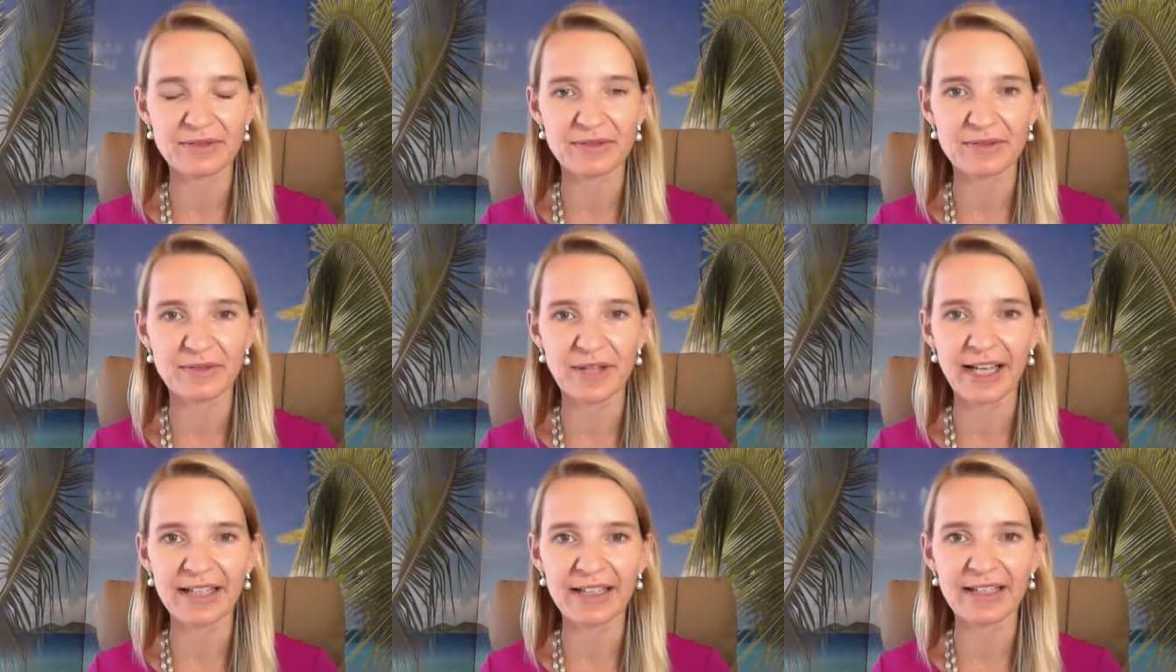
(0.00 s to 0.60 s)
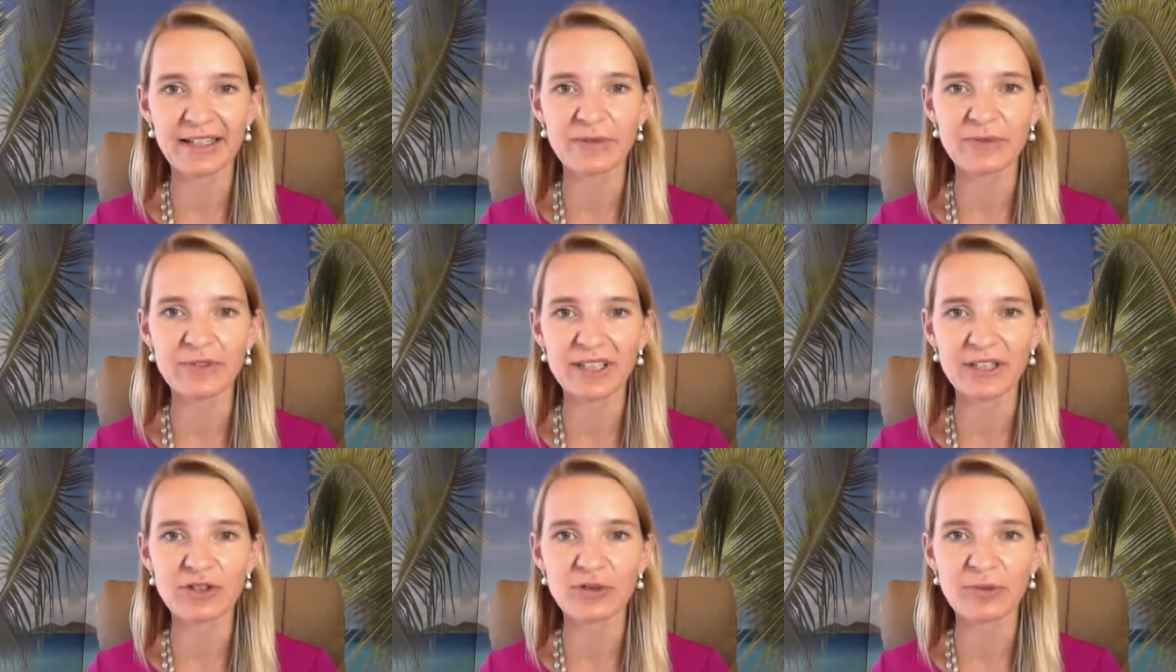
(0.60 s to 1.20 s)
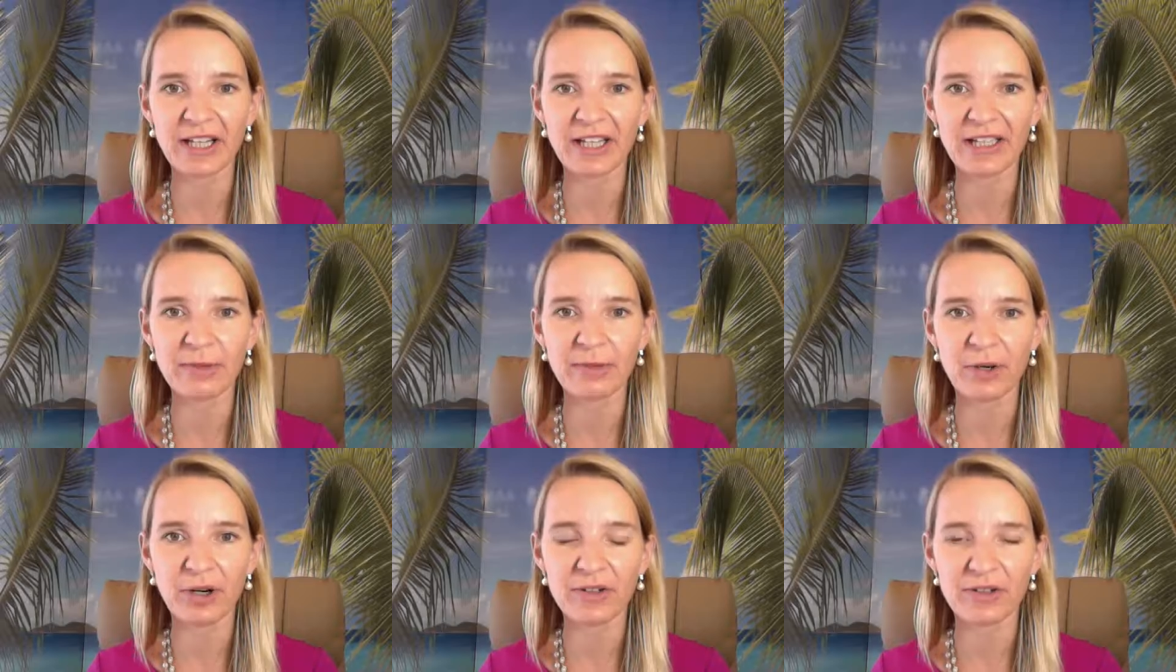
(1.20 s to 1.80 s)
Right? Like really training
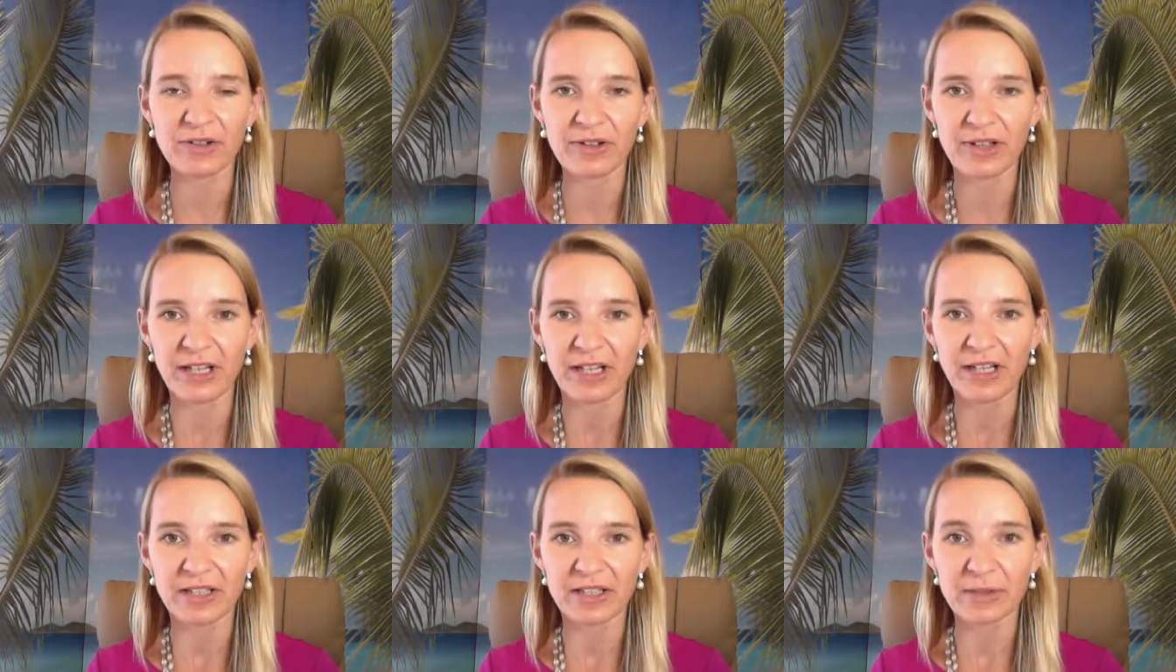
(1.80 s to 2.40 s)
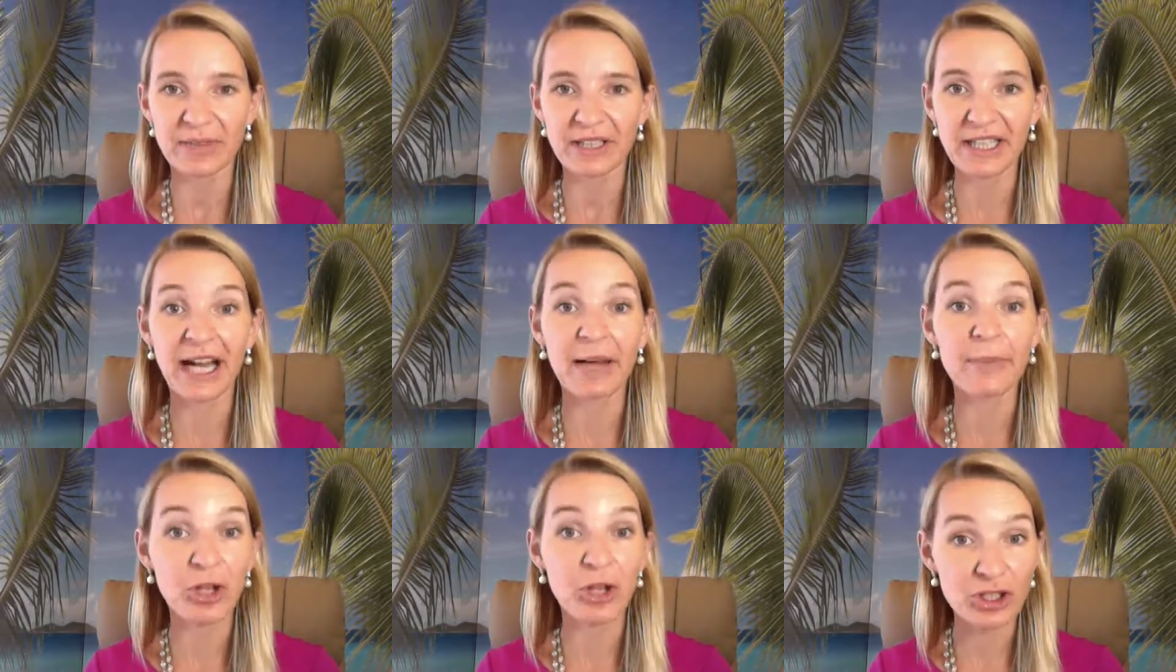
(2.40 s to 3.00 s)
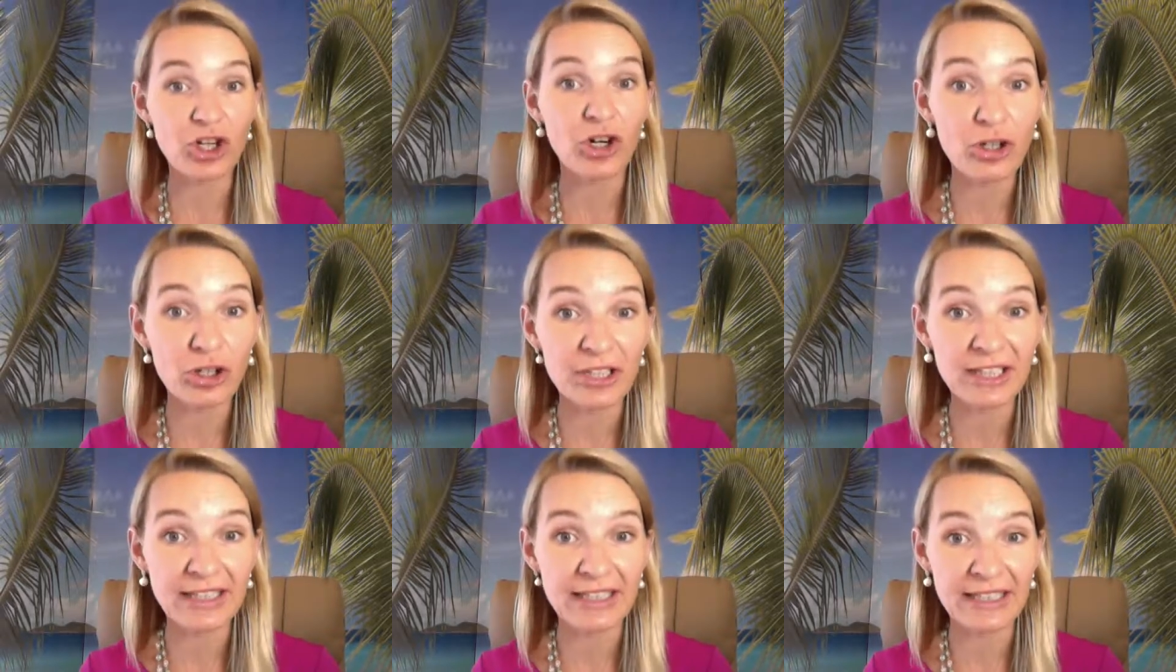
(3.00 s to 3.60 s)
a partner to be, I'm not
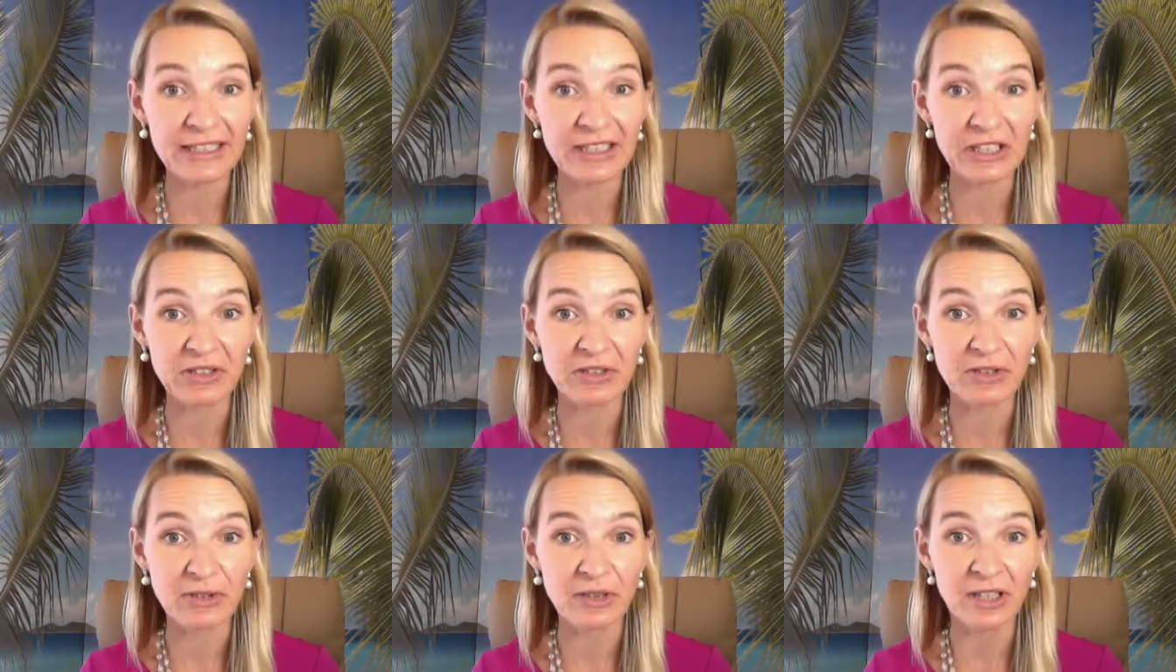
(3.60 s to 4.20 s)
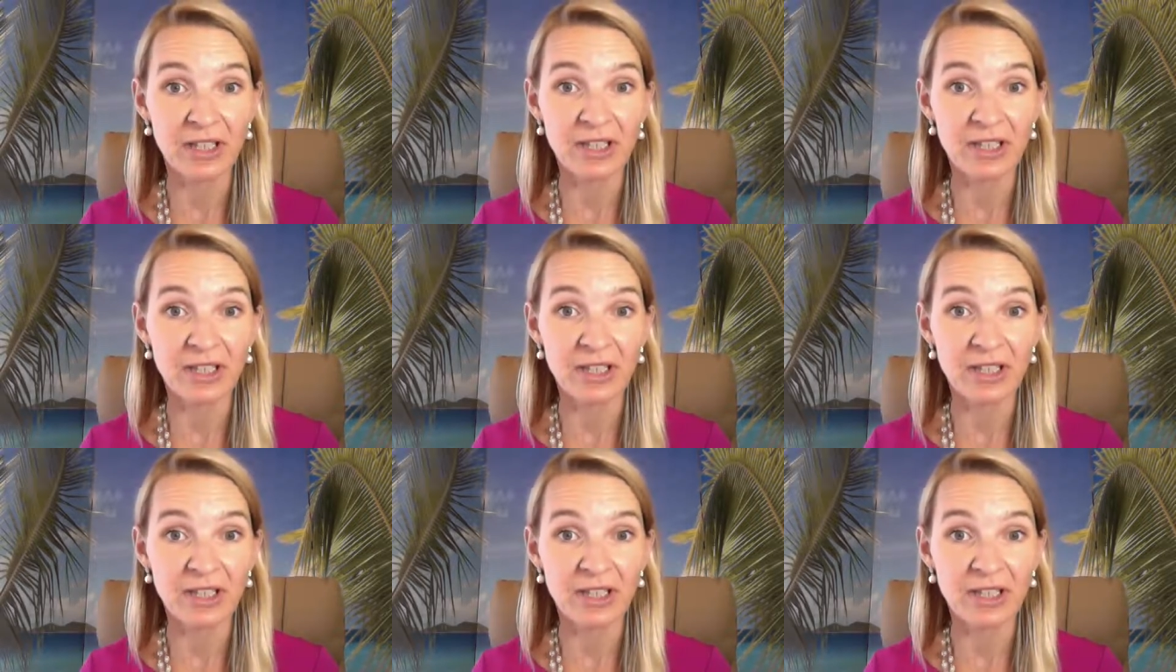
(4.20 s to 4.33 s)
targeting at you,